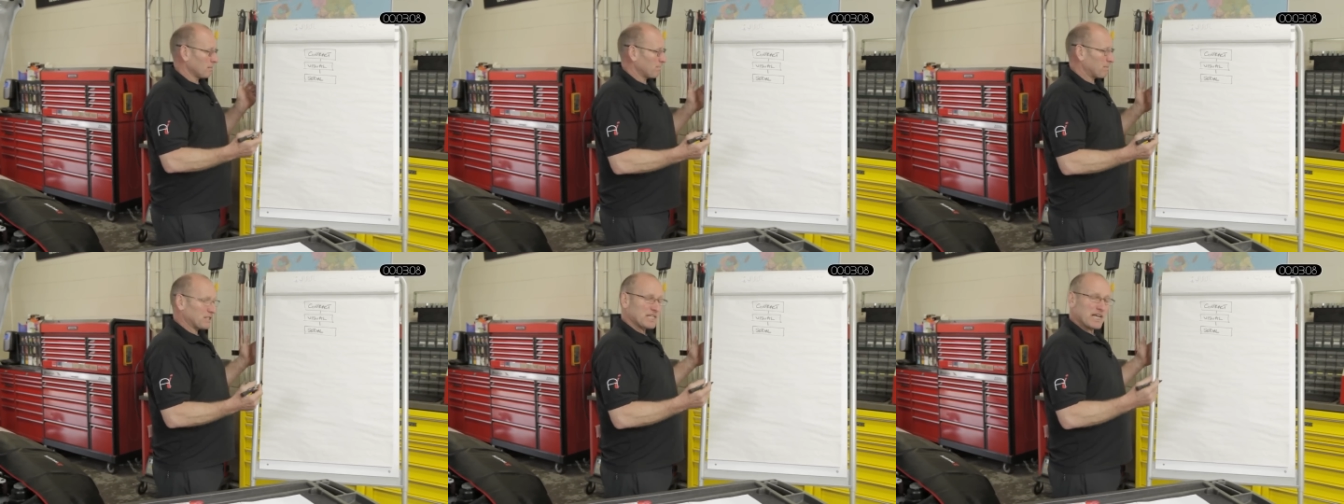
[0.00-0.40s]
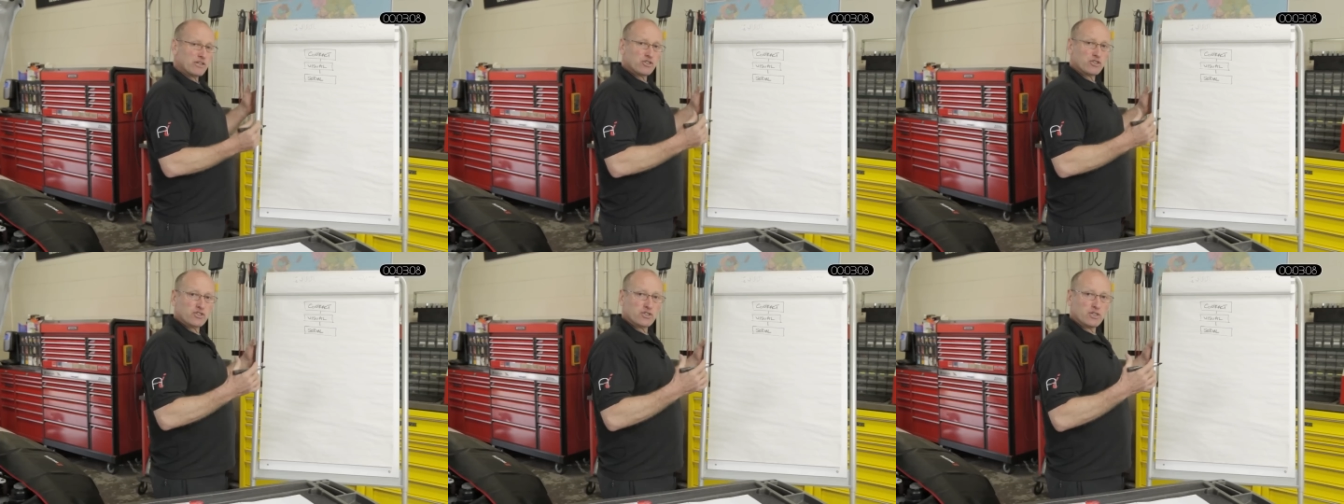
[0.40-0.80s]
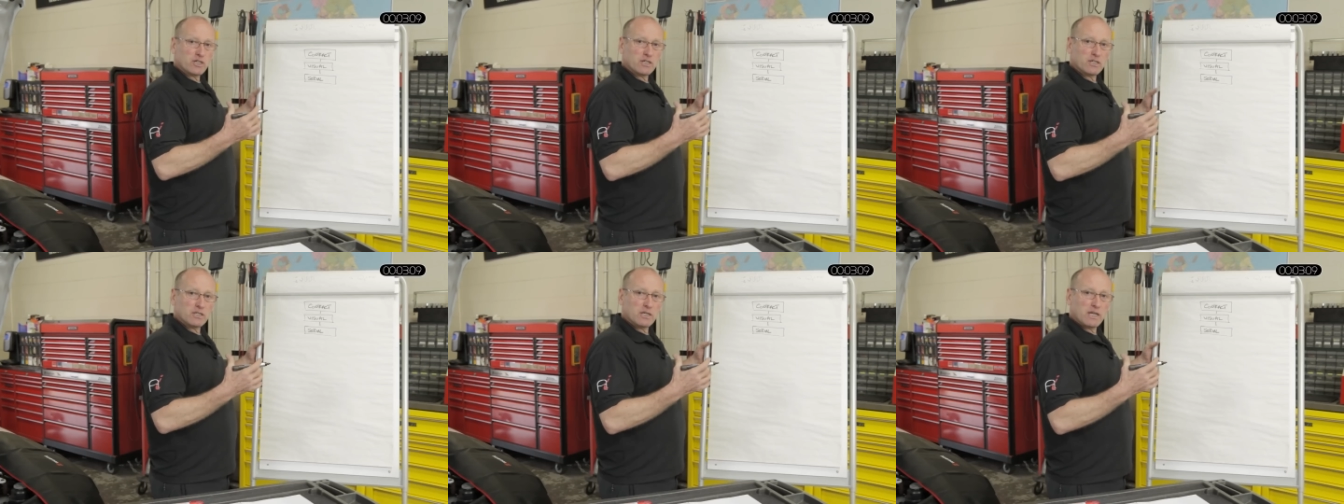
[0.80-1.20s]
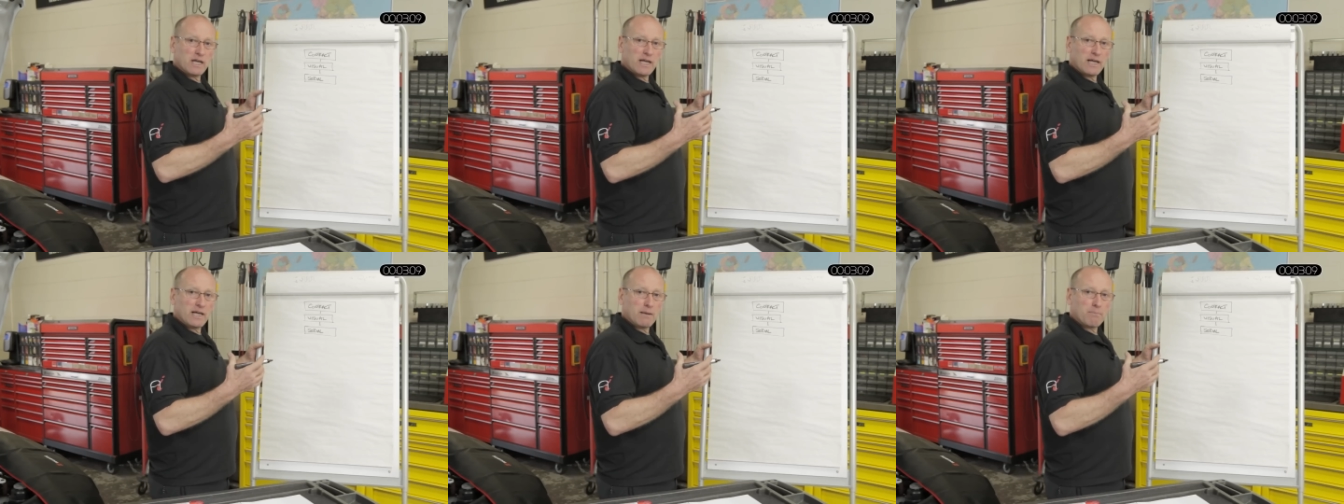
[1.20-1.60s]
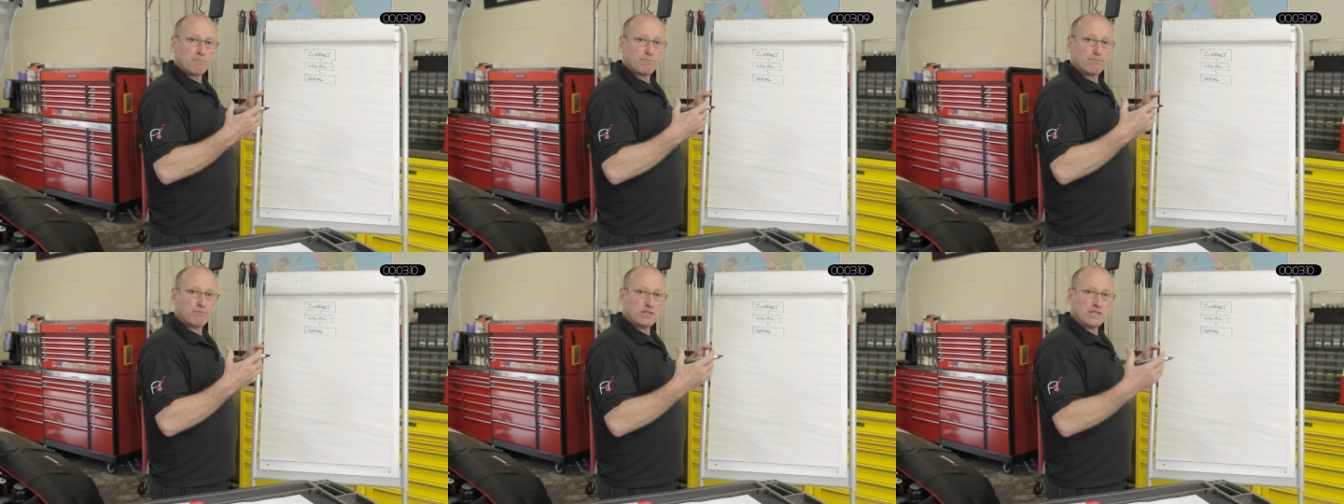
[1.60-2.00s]
potential uh,
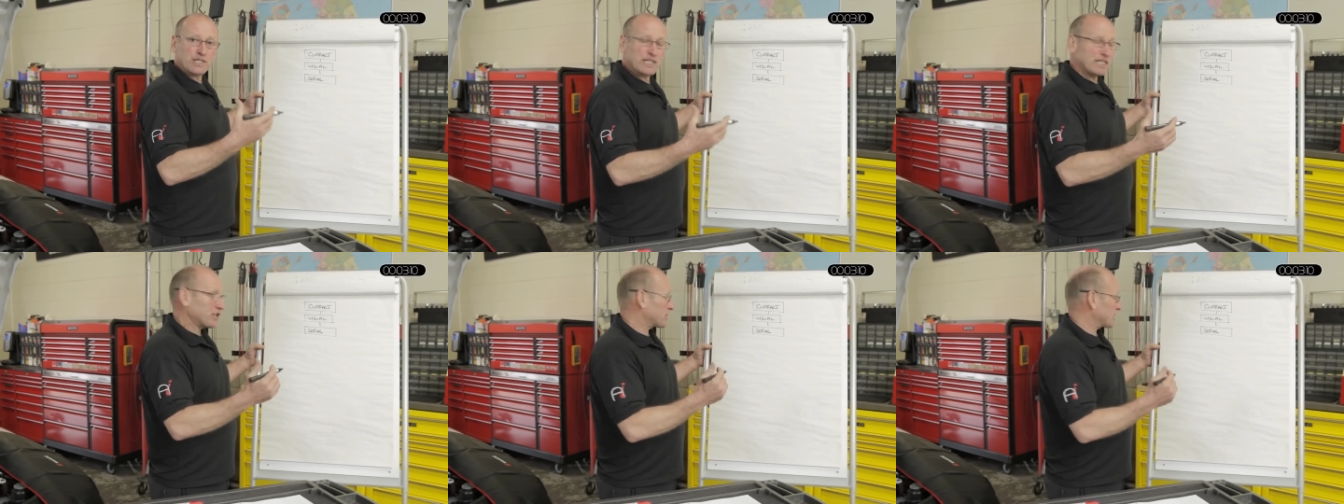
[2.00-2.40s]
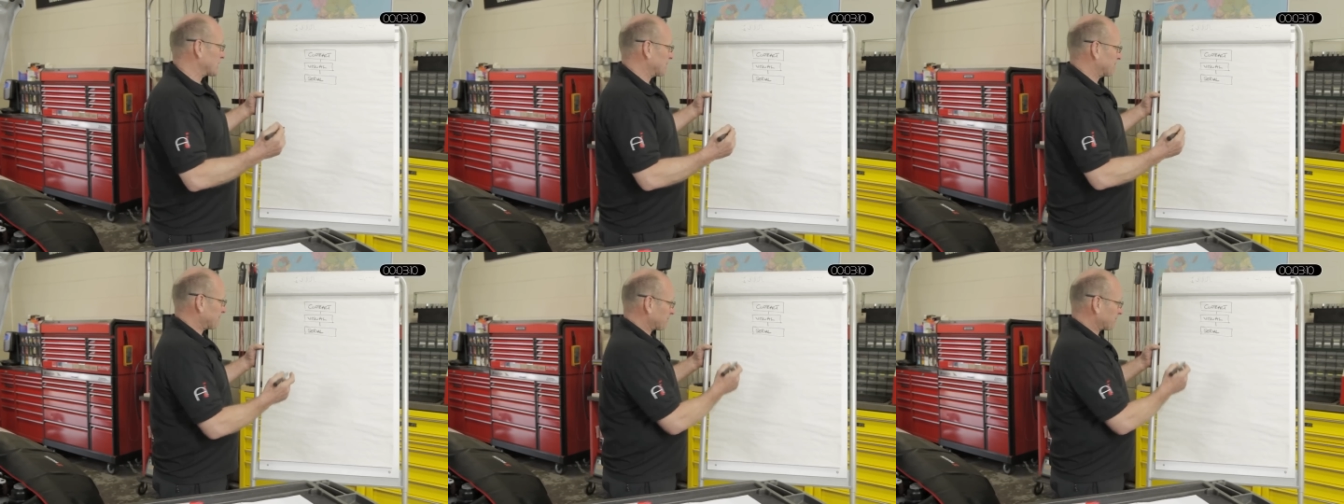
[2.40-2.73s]
procedures.